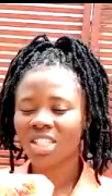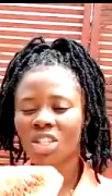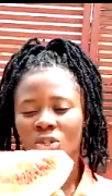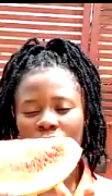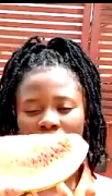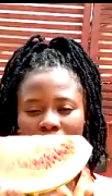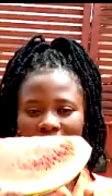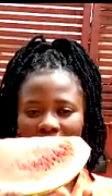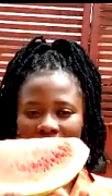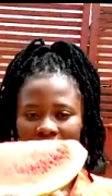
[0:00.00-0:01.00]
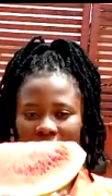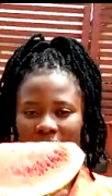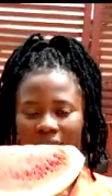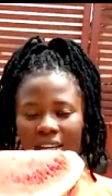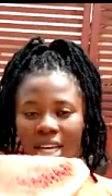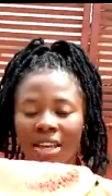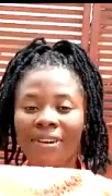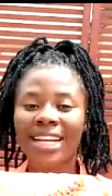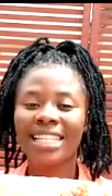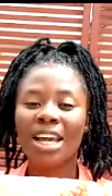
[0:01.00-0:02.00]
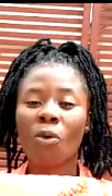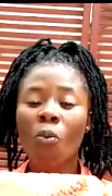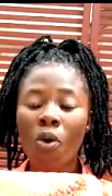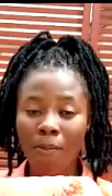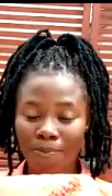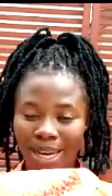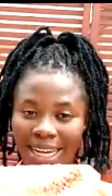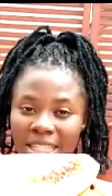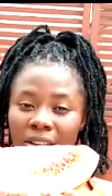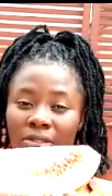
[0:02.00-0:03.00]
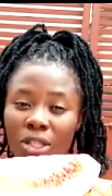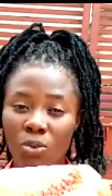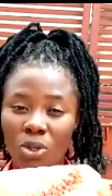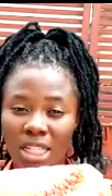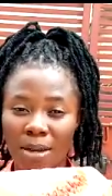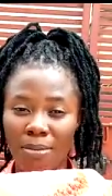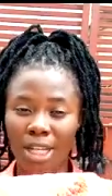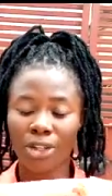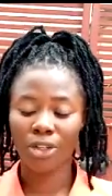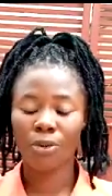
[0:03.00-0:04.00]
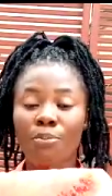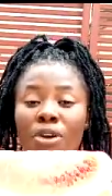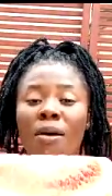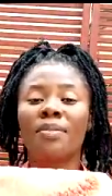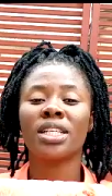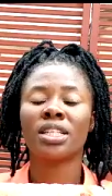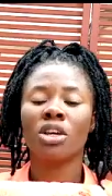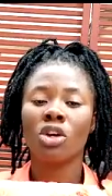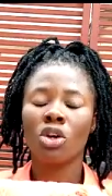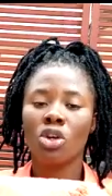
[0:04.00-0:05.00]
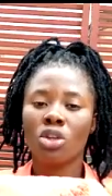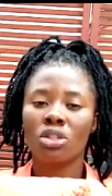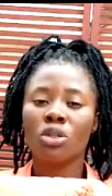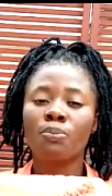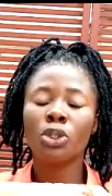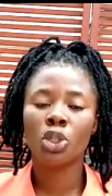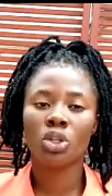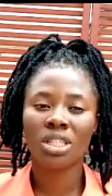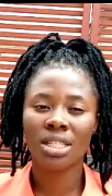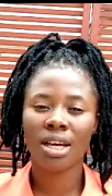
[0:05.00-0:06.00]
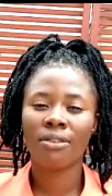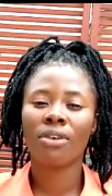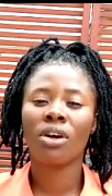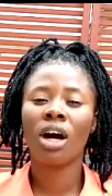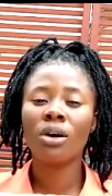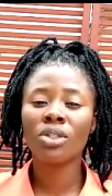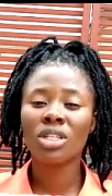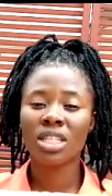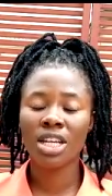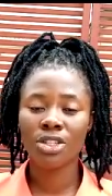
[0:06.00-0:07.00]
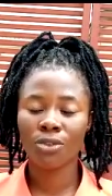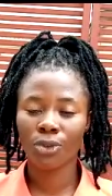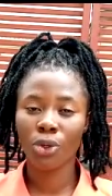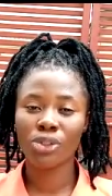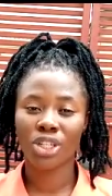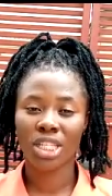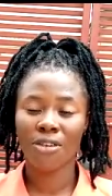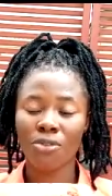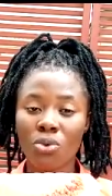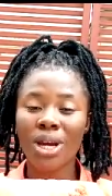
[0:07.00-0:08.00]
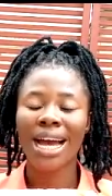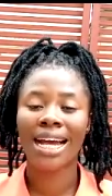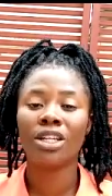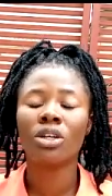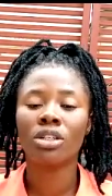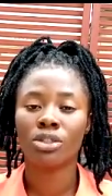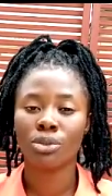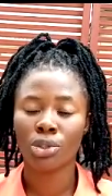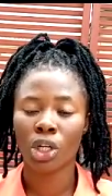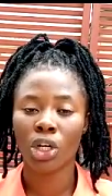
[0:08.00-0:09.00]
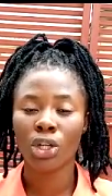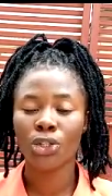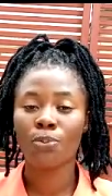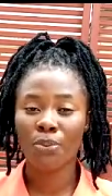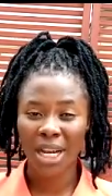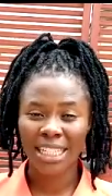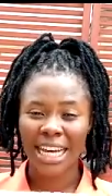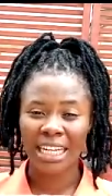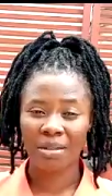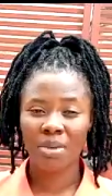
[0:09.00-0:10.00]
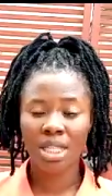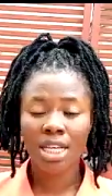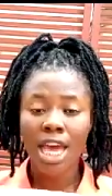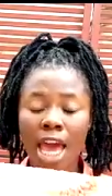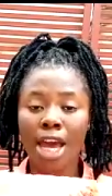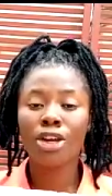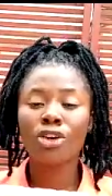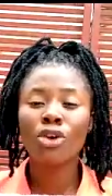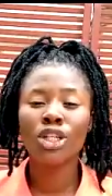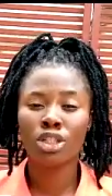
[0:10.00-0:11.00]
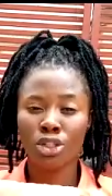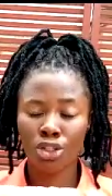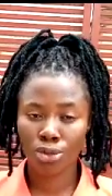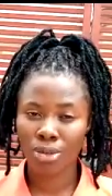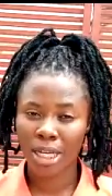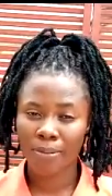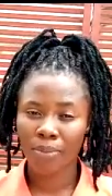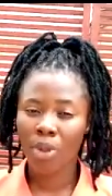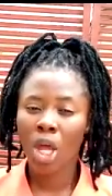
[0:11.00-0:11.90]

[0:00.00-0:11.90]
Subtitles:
Just one bite. If I take one bite of this watermelon, you promise to push yourself. All those things you've told yourself you cannot do, you're going to break that limit and you're going to do them.